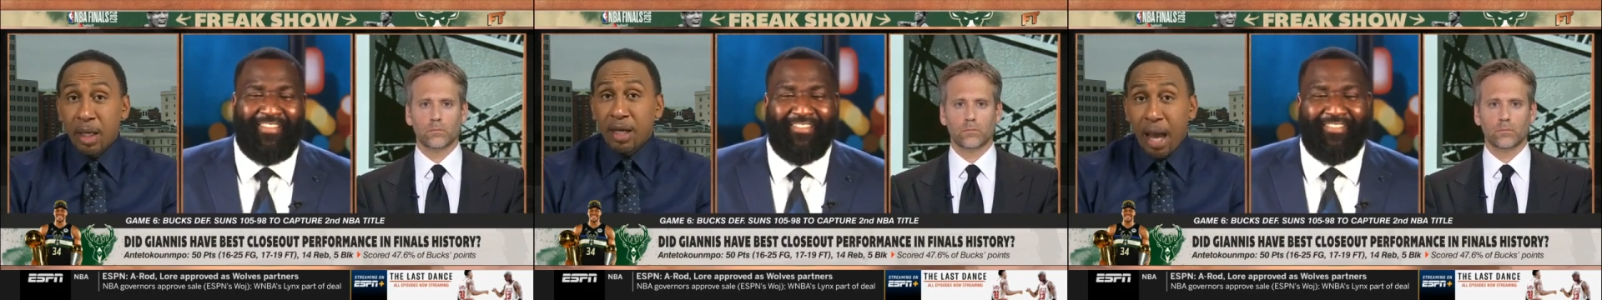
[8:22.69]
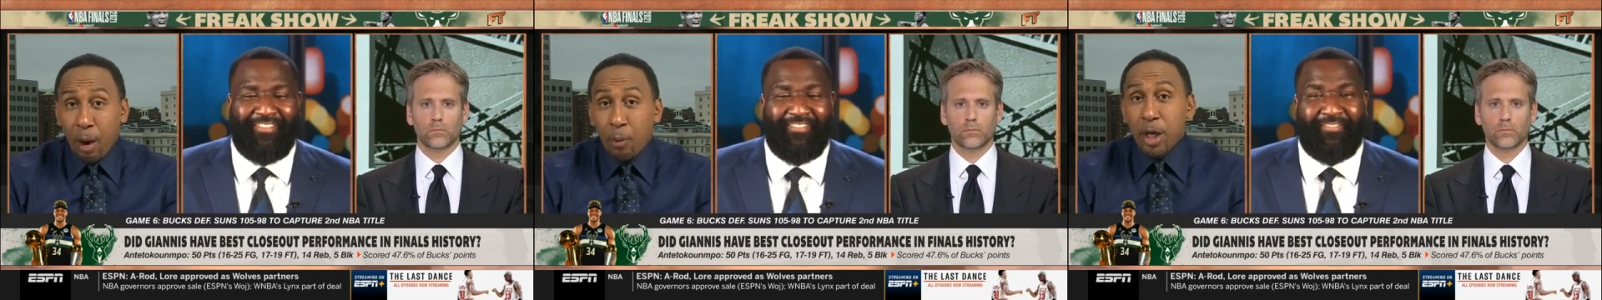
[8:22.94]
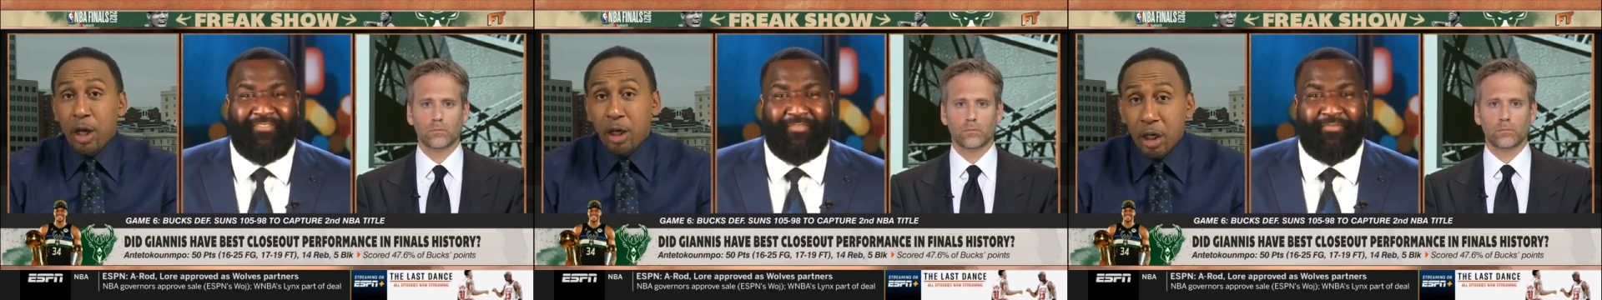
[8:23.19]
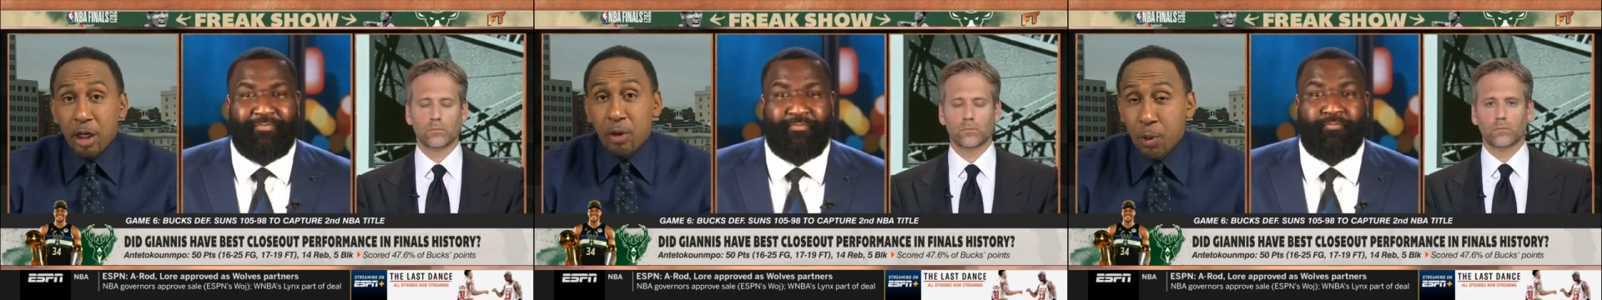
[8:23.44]
Speaker 1: Now, we,
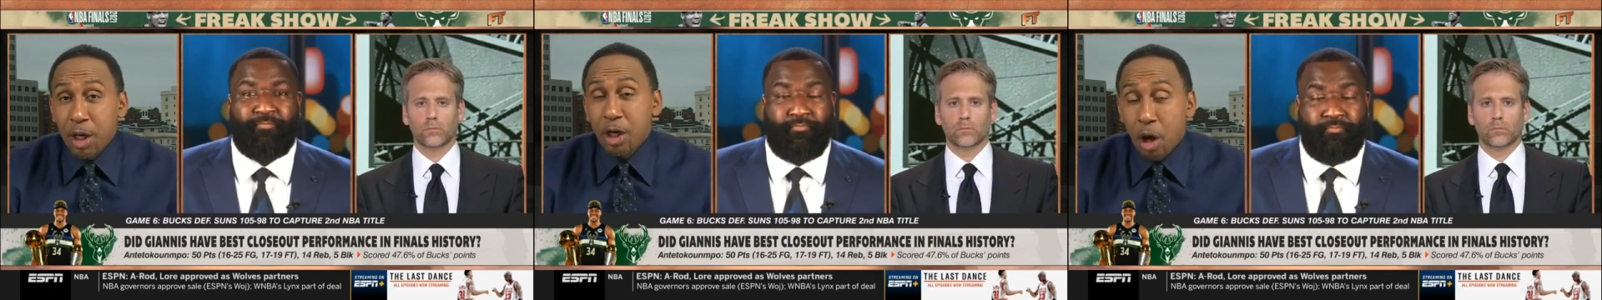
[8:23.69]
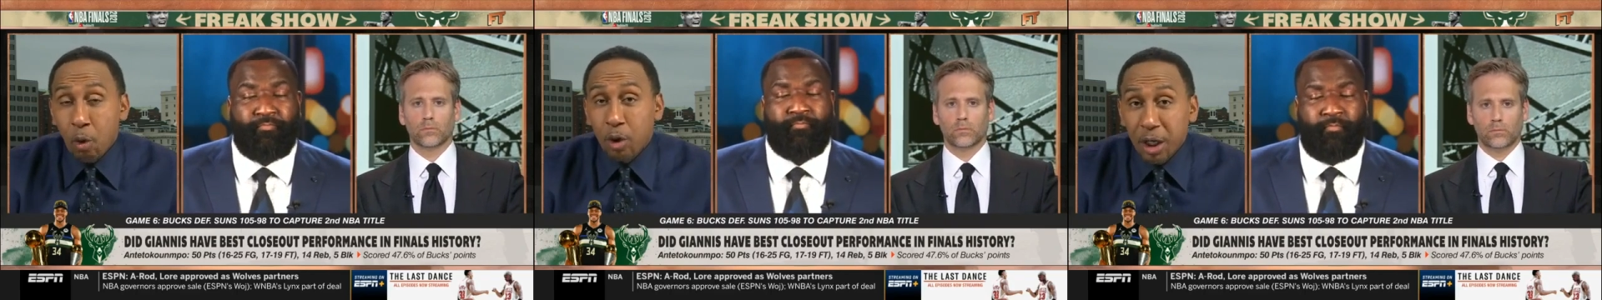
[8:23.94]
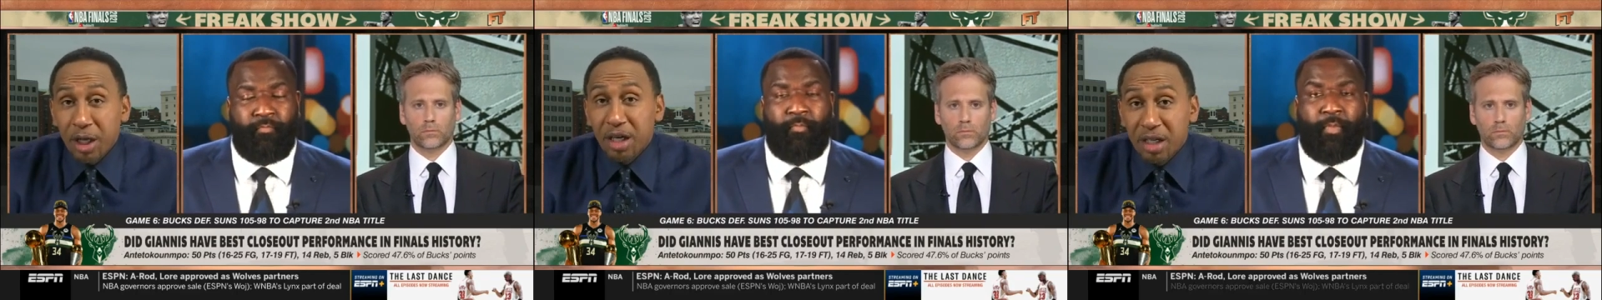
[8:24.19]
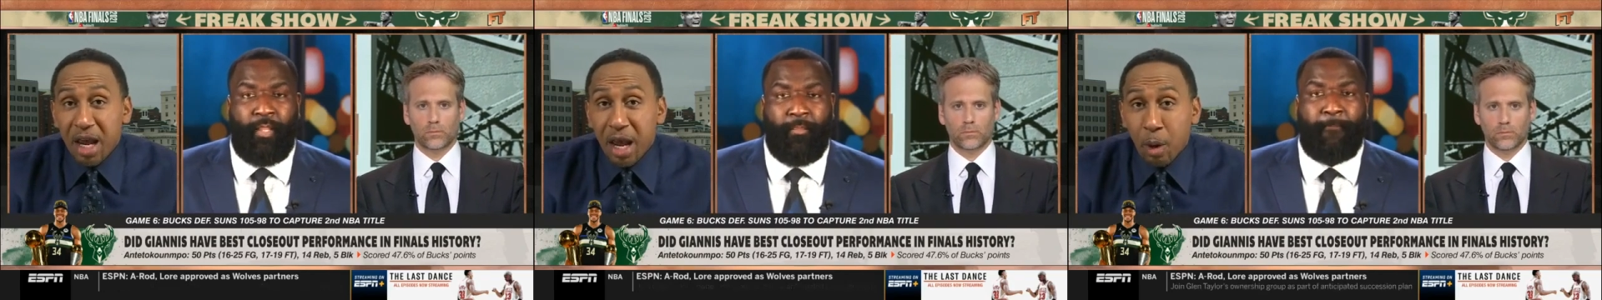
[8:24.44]
good, we know good mm -hmm. and mm-hmm.